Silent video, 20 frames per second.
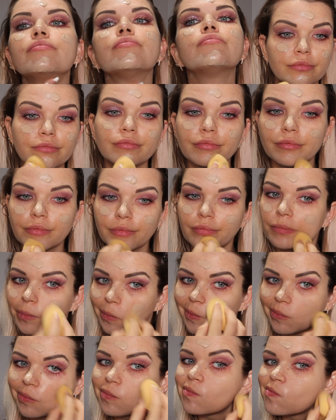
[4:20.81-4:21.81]
which for
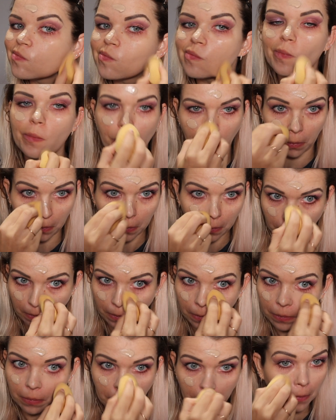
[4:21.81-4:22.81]
me turned out to
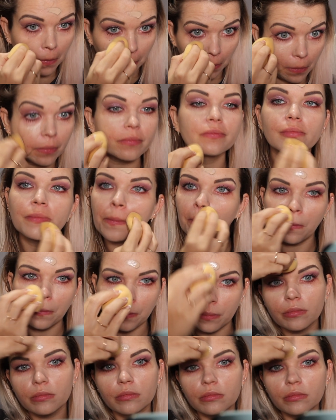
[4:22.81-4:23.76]
be a really good